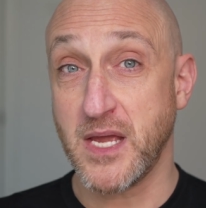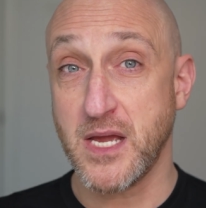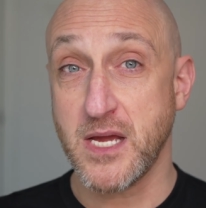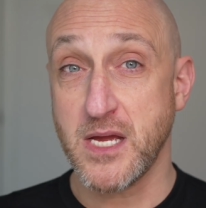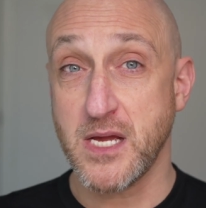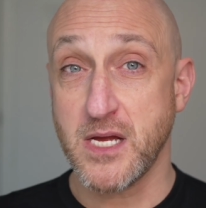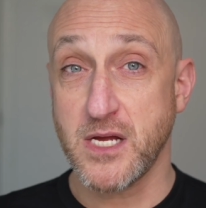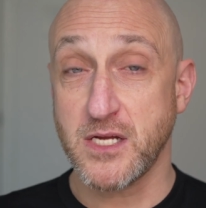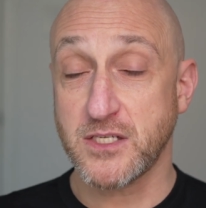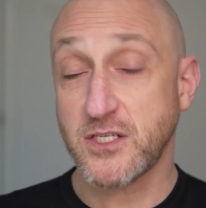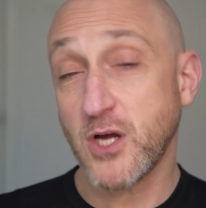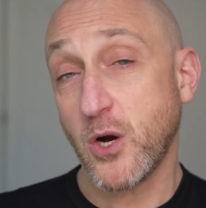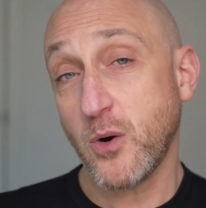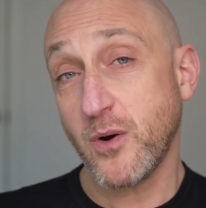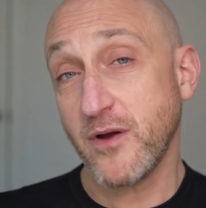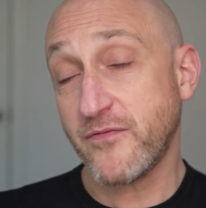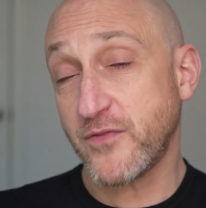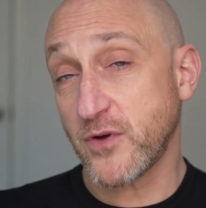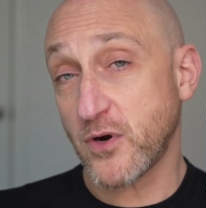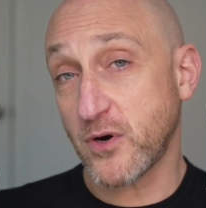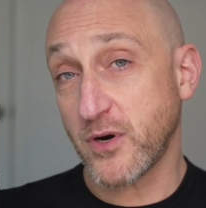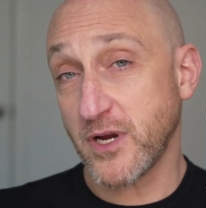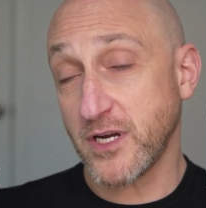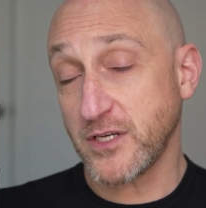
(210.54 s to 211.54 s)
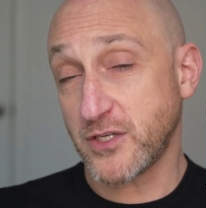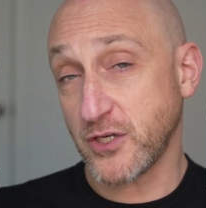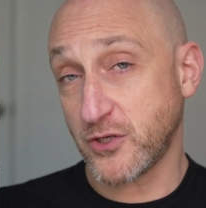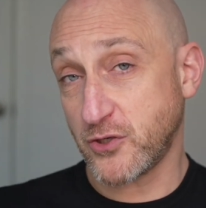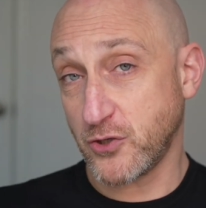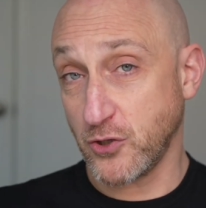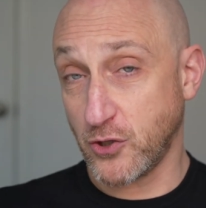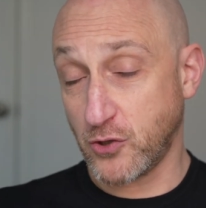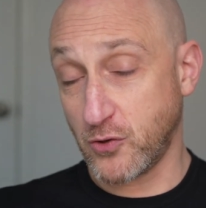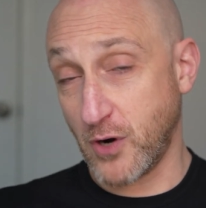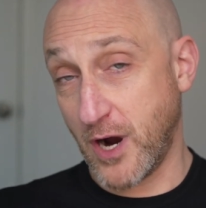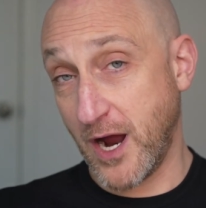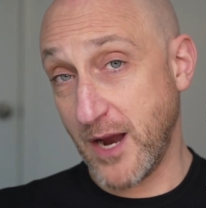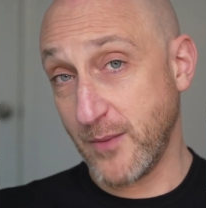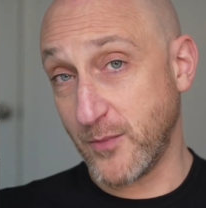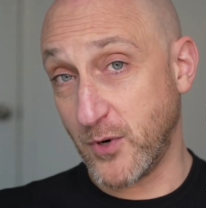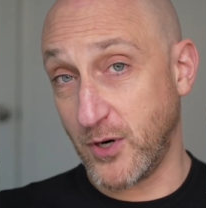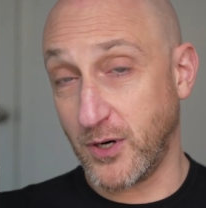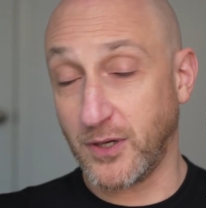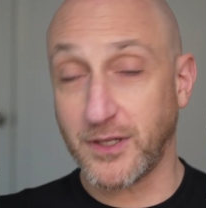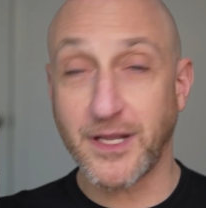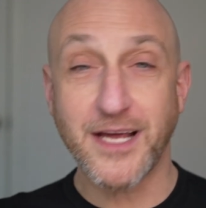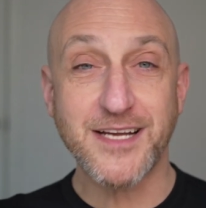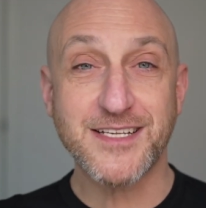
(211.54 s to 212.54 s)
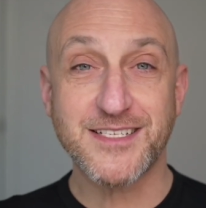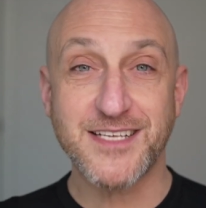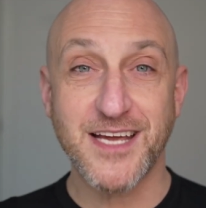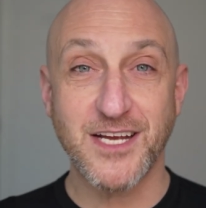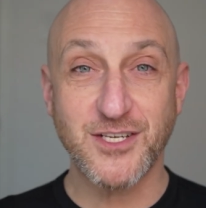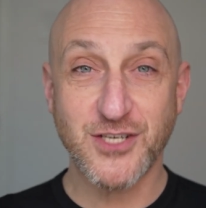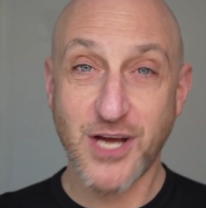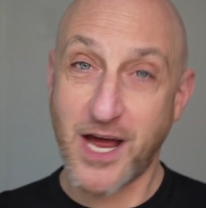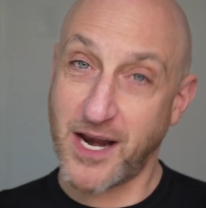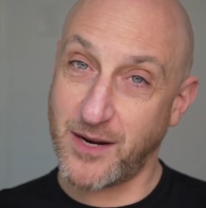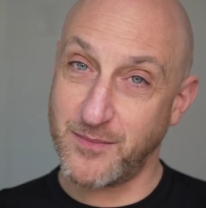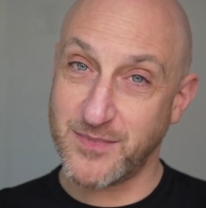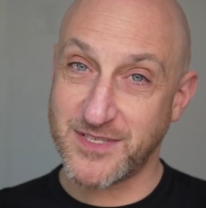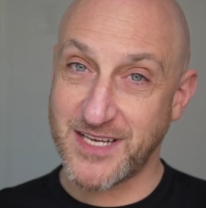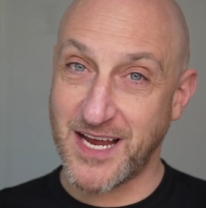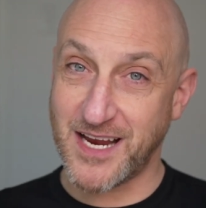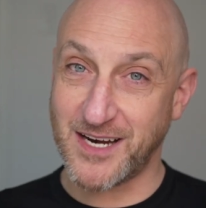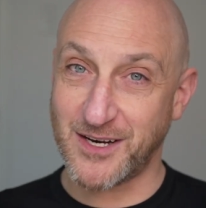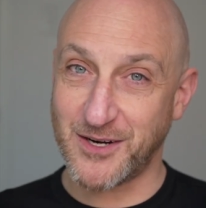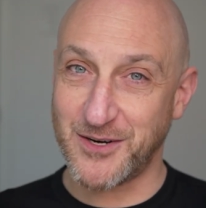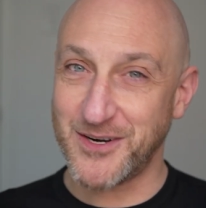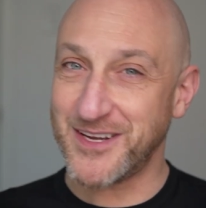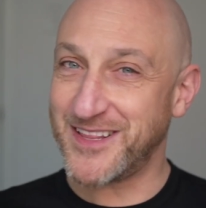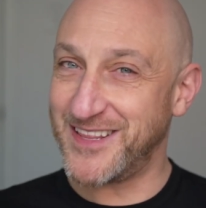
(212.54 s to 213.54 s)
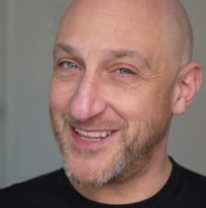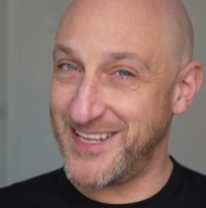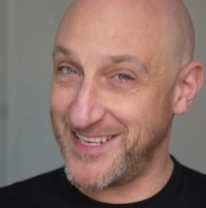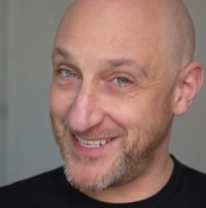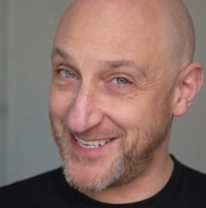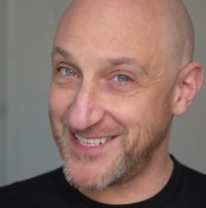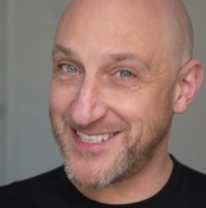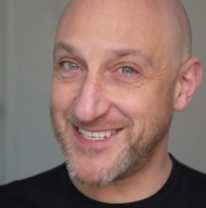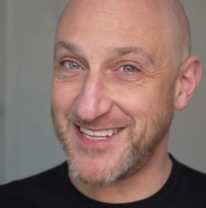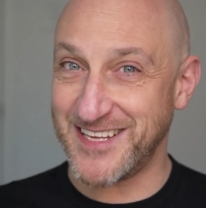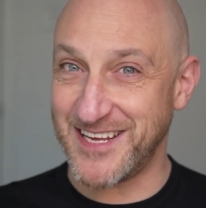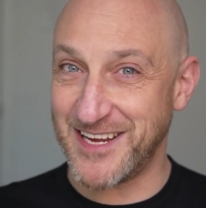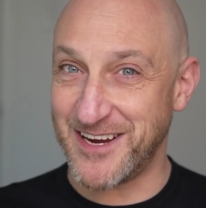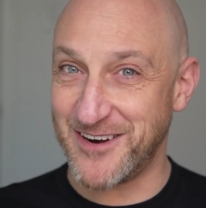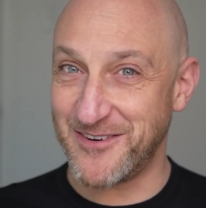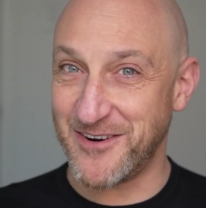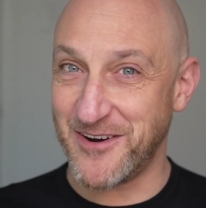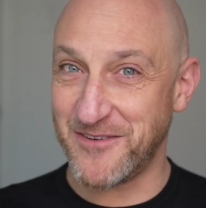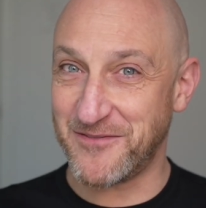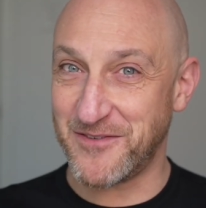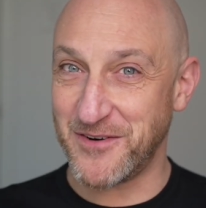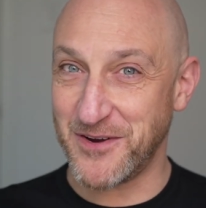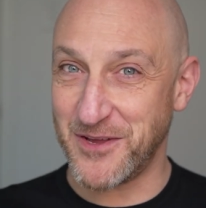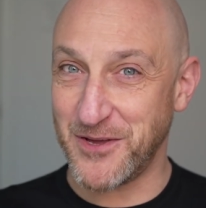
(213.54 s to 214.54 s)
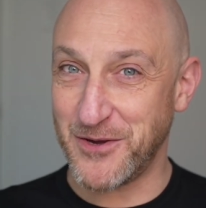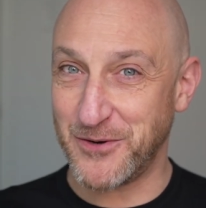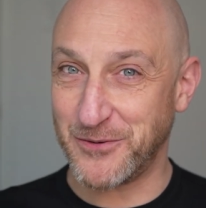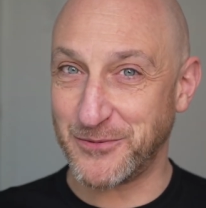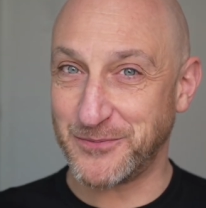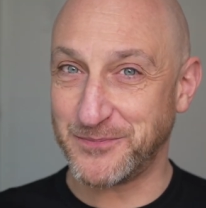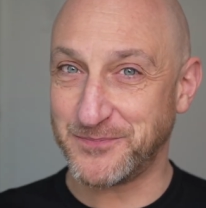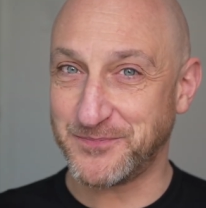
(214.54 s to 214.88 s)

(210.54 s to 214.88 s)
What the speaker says: So if you're into true crime or late stage Adam Sandler, this is the era for you.